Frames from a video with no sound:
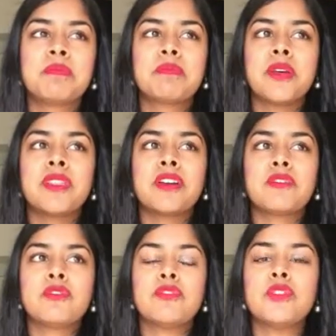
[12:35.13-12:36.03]
But that
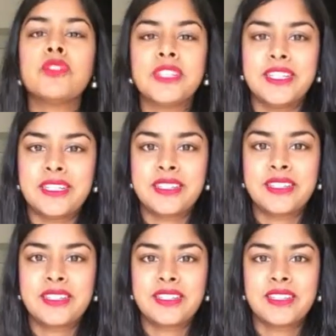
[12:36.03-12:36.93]

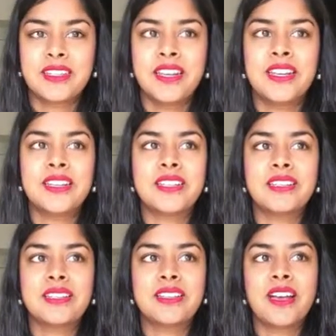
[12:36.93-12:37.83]
fullness
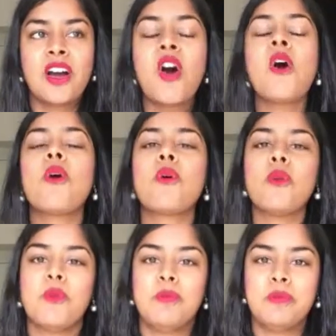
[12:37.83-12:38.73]
is
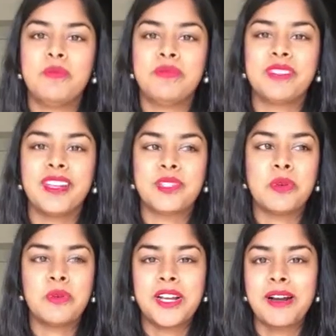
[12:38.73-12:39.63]
home. It's
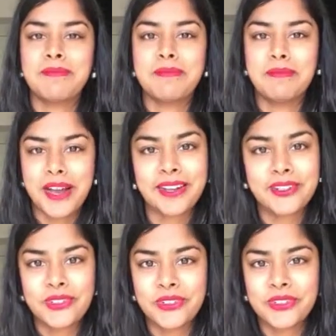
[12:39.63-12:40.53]
what we come back
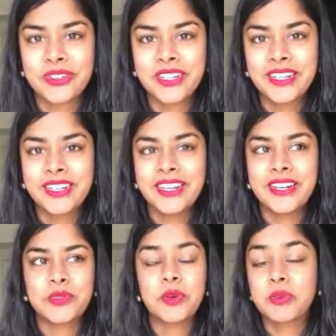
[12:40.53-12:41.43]
to.
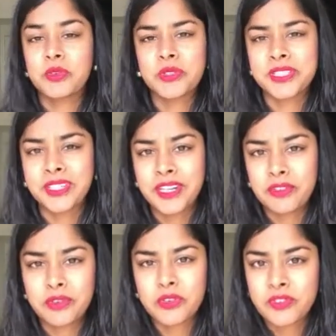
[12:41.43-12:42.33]
It's what we're all
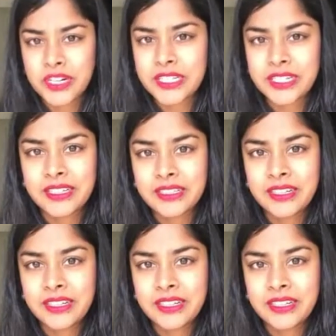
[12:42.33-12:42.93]
seeking for, really.